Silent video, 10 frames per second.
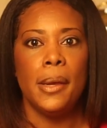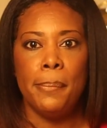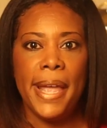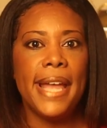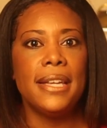
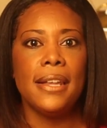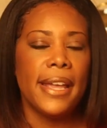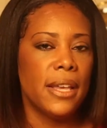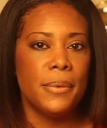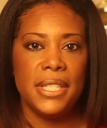abandoned
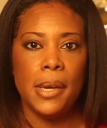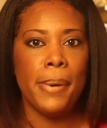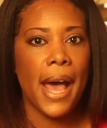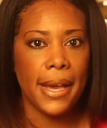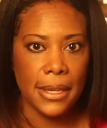like it was the
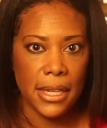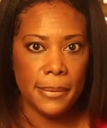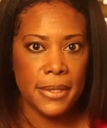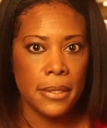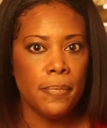
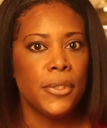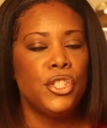apocalypse.